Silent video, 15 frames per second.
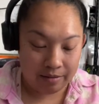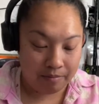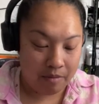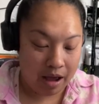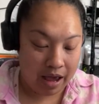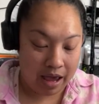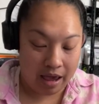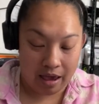
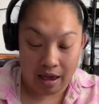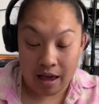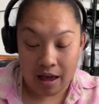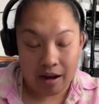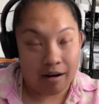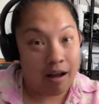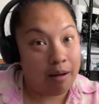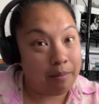my
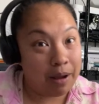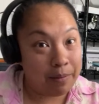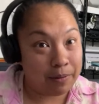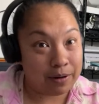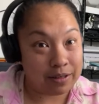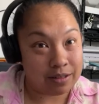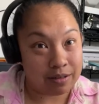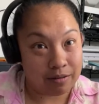not my
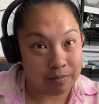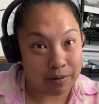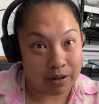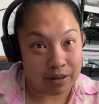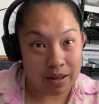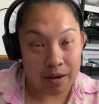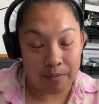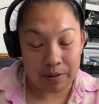personal
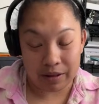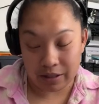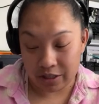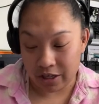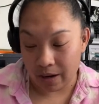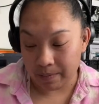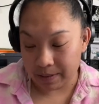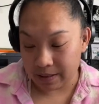birthday, but the
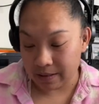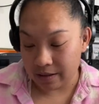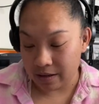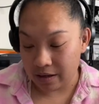shop's